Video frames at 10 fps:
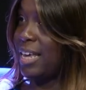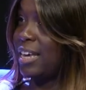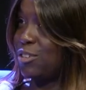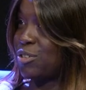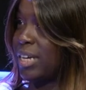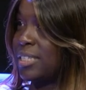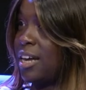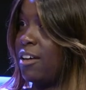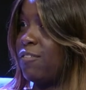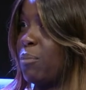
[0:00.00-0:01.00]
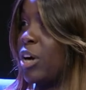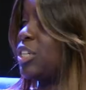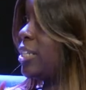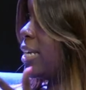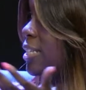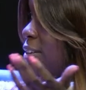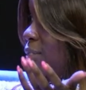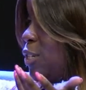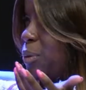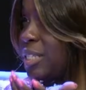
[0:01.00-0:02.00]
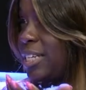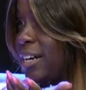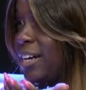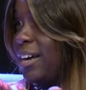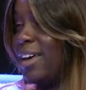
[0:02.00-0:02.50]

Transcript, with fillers: interests of marginalized individuals here.